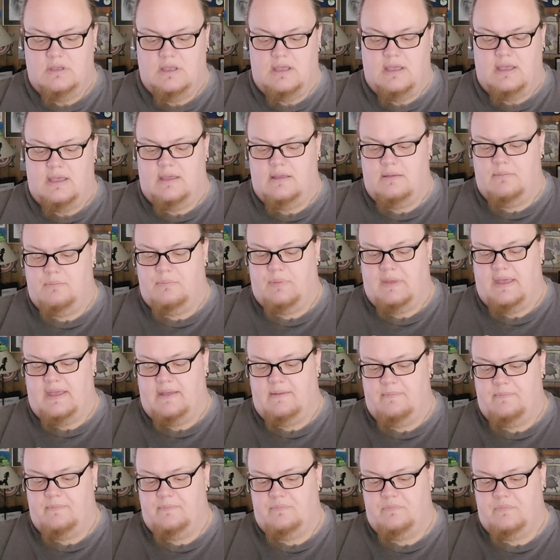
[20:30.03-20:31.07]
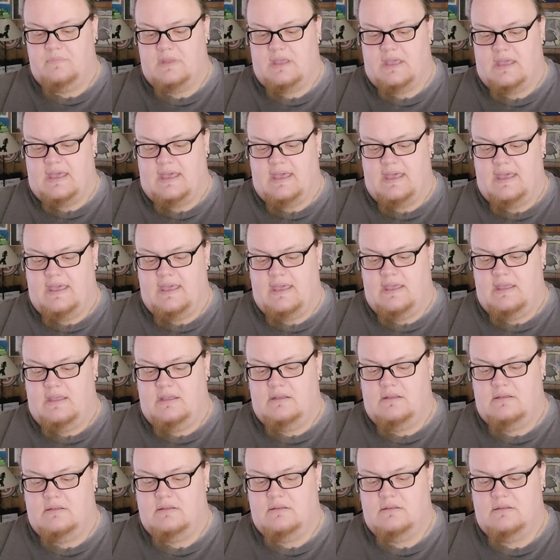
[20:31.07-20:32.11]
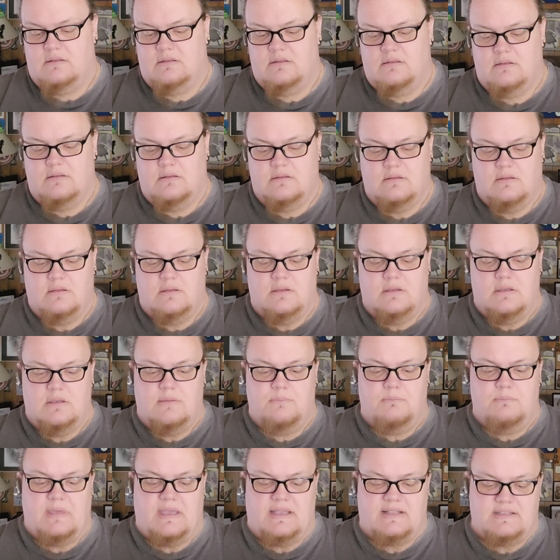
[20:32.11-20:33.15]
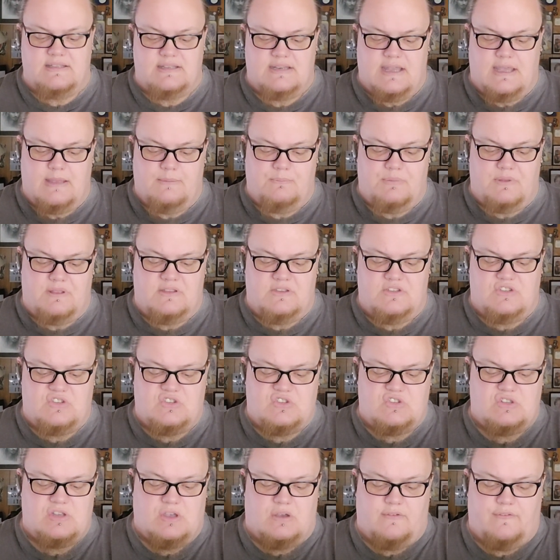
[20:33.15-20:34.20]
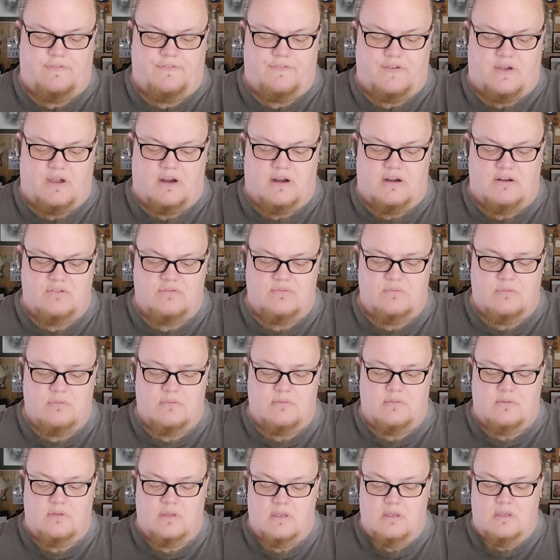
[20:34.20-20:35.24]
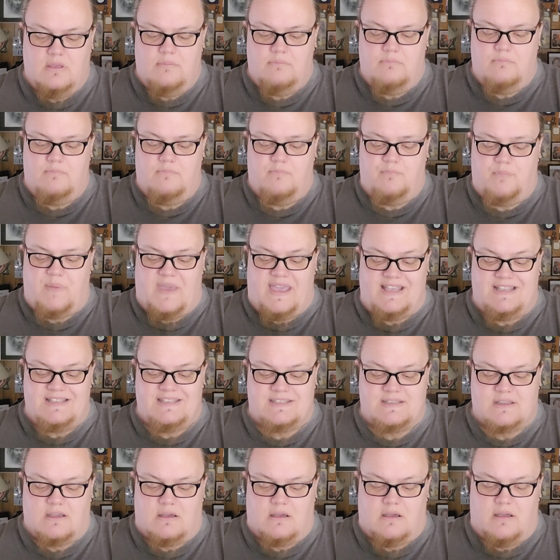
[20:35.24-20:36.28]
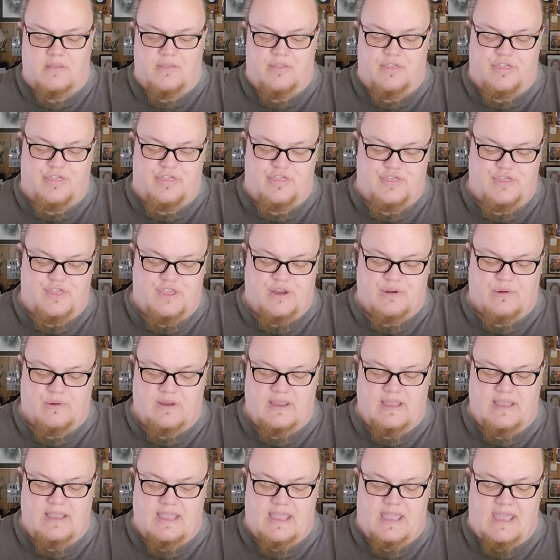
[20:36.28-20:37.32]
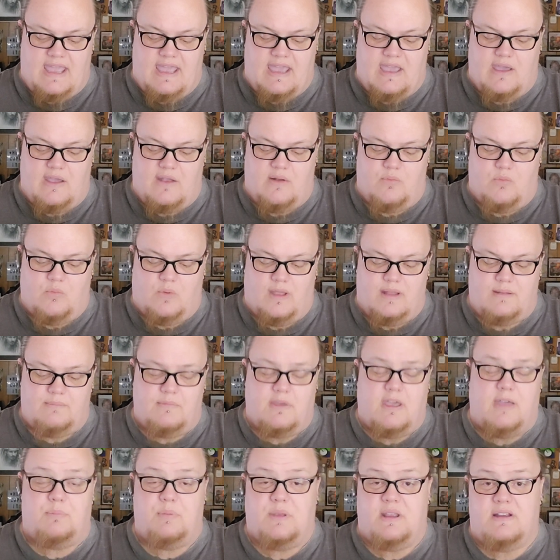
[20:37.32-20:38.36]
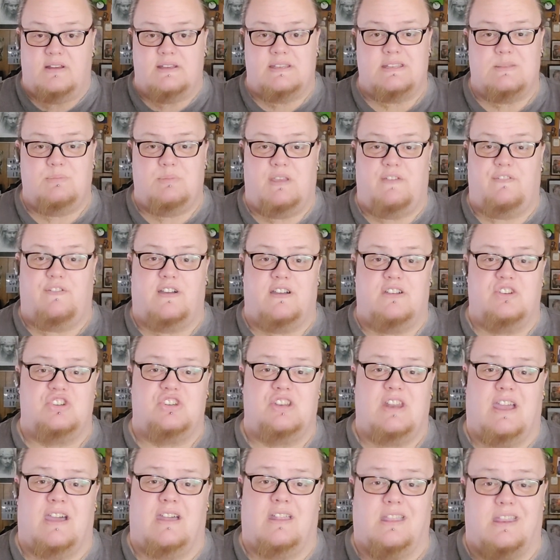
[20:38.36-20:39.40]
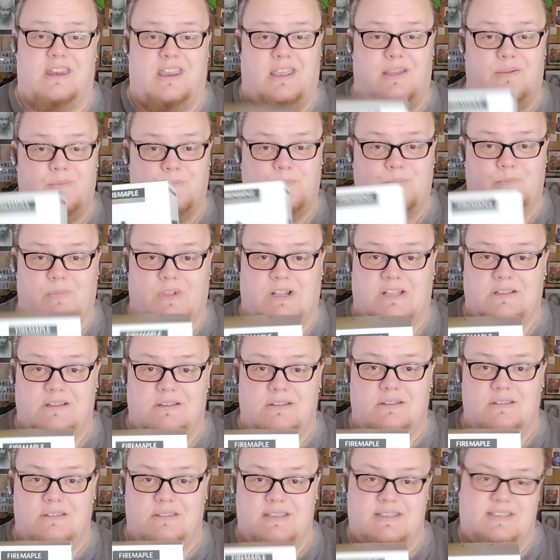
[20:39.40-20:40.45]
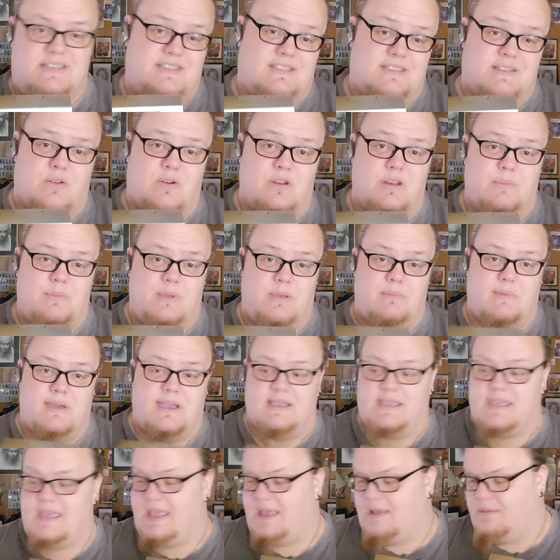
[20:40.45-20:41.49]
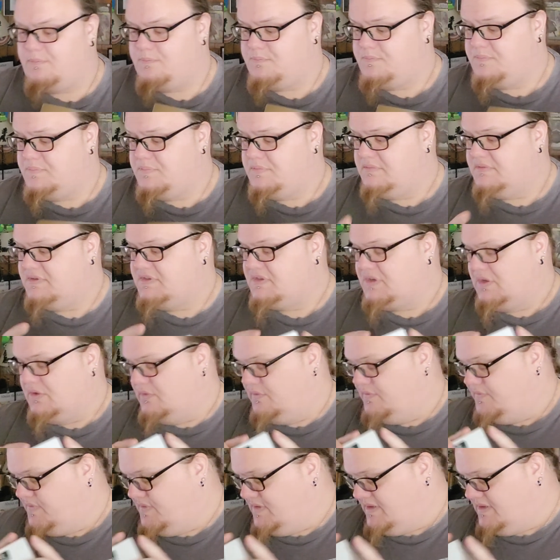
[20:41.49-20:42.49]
But I picked it up, and so far, based on theory and what appears to be functionality, this is going to be my camp stove